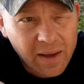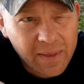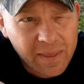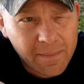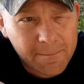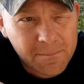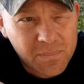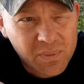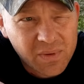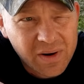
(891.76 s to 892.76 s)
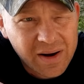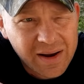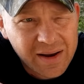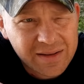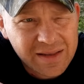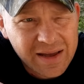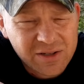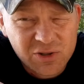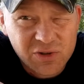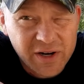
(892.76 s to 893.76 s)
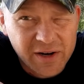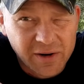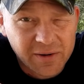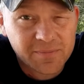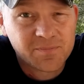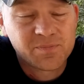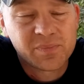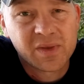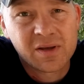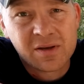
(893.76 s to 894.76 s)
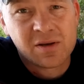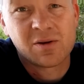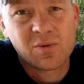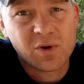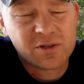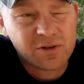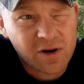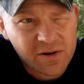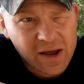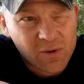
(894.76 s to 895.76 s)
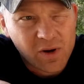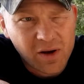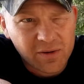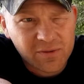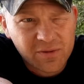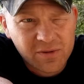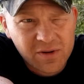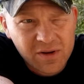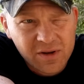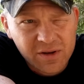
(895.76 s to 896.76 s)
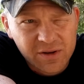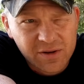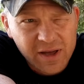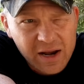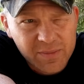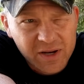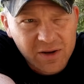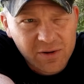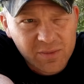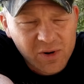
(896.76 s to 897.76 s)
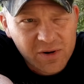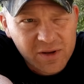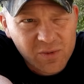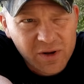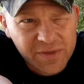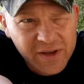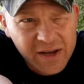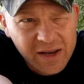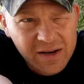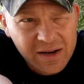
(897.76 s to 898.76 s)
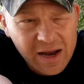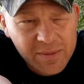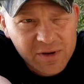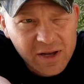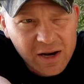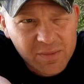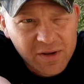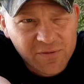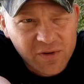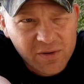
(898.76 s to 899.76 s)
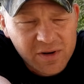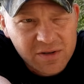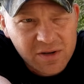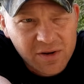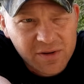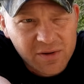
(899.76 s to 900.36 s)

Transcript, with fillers: and then break that trigger once you're on that wall. You got to be doing more than one thing at a time. You got to be focused on